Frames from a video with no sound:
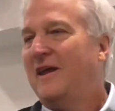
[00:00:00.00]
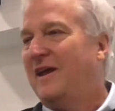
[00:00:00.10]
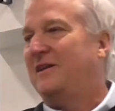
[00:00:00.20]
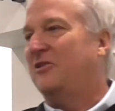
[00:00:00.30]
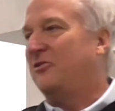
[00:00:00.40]

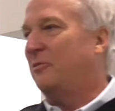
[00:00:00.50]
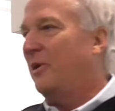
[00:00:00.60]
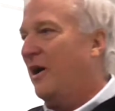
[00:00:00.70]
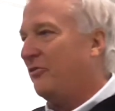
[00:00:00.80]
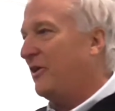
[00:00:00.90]
He teaches
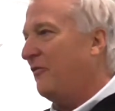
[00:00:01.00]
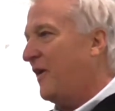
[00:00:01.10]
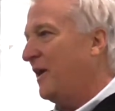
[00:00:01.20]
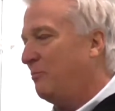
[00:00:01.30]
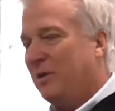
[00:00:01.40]
himself
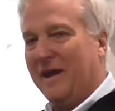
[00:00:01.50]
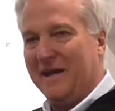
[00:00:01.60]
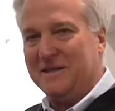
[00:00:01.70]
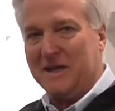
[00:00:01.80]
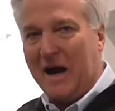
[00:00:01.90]
how to play
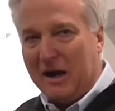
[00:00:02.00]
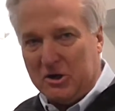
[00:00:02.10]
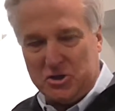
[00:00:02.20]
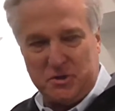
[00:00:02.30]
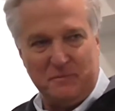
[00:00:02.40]

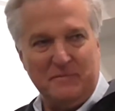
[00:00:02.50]
guitars.